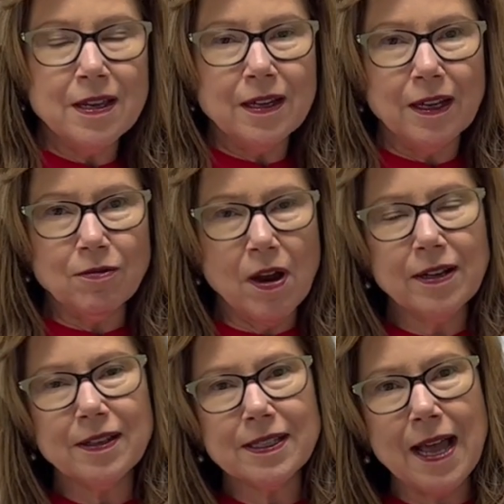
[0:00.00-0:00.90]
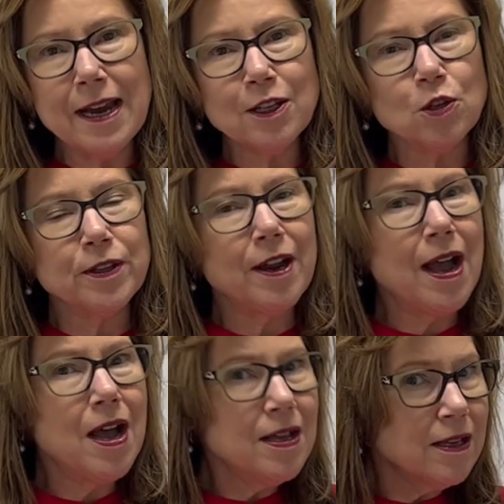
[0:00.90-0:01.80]
in writing this article, there
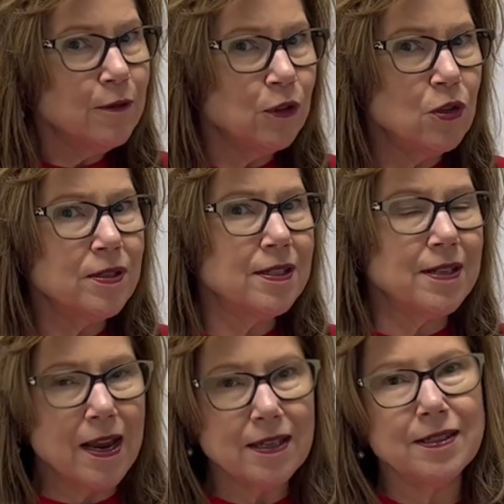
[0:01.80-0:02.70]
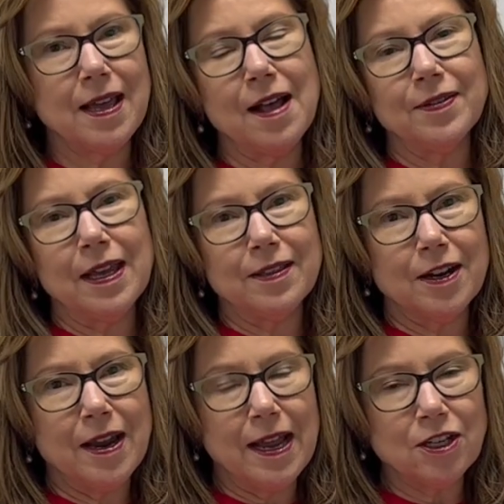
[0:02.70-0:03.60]
are a few studies out there that
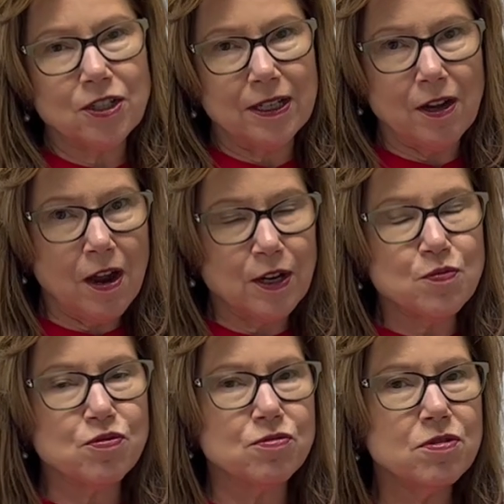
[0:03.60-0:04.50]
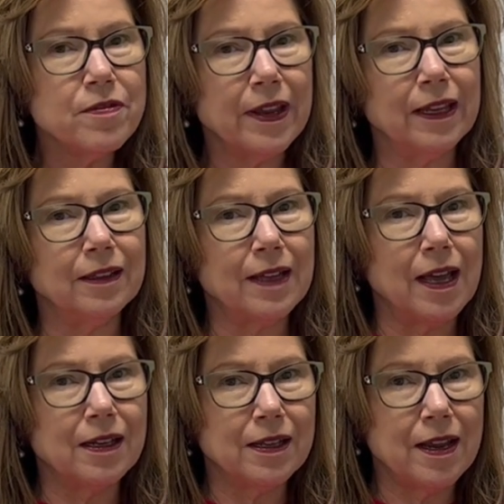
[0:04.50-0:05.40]
are actually kind of proving
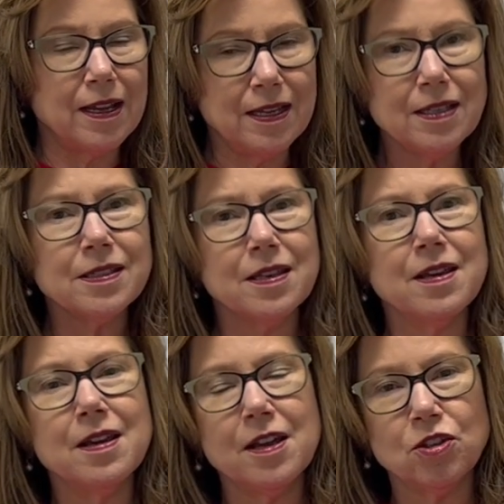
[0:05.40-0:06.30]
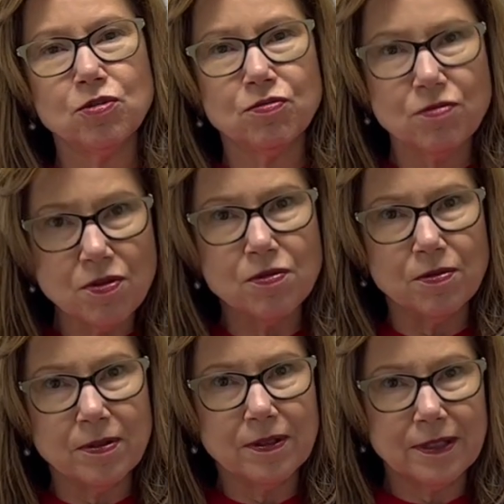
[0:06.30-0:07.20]
that there is a
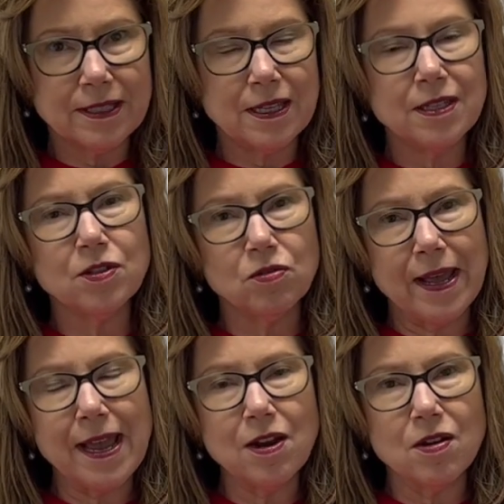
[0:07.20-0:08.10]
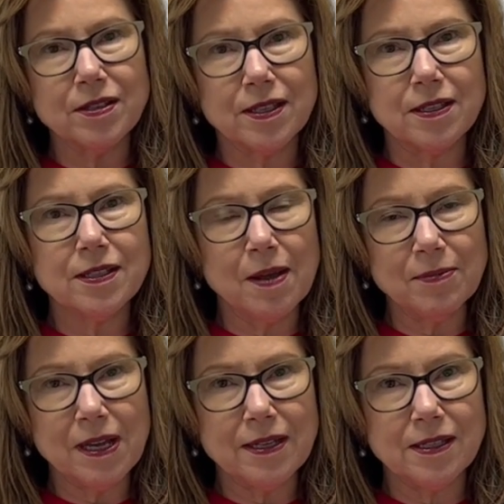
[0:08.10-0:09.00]
true seasonal hair loss in some
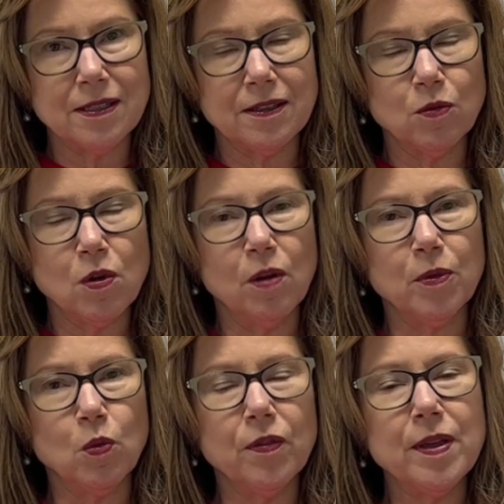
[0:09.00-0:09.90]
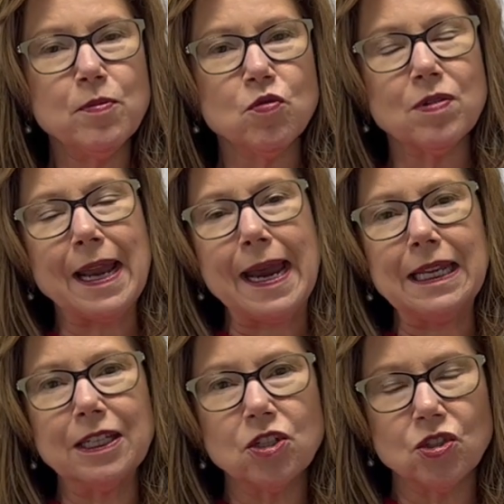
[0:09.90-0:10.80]
places in the world, but what they're more
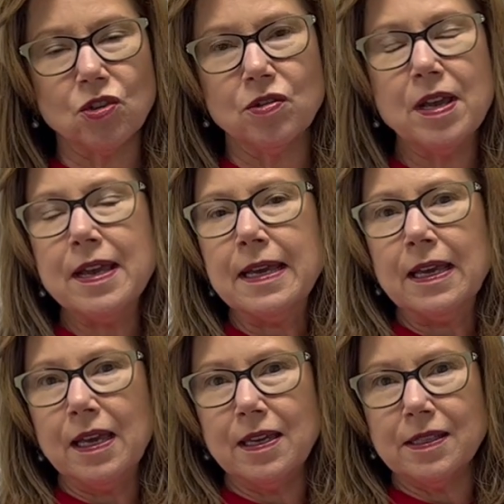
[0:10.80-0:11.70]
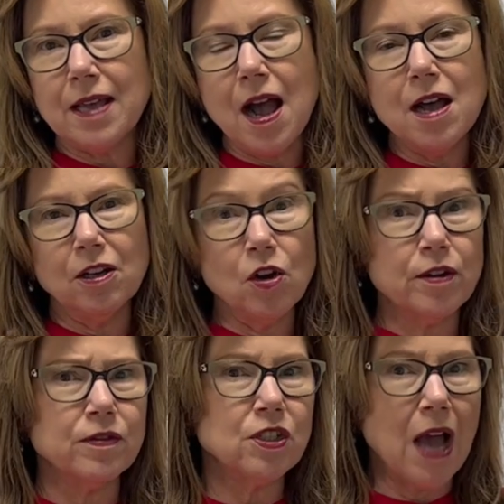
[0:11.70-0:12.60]
relating it to is a lot
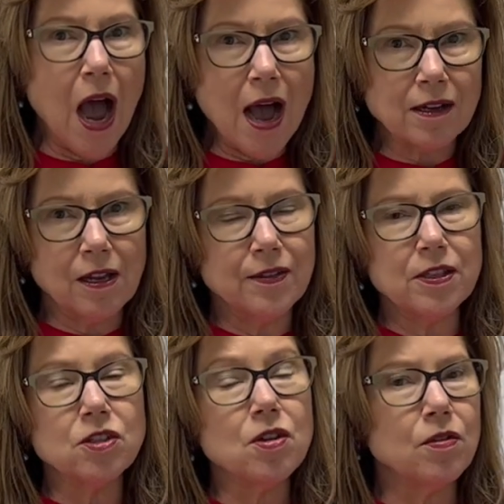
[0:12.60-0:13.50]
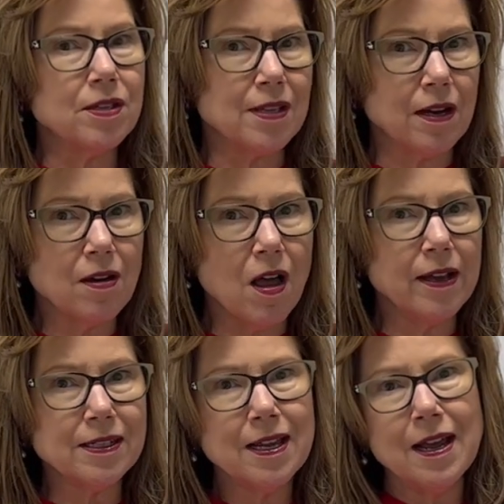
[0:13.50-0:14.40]
of dark, like there's no sunlight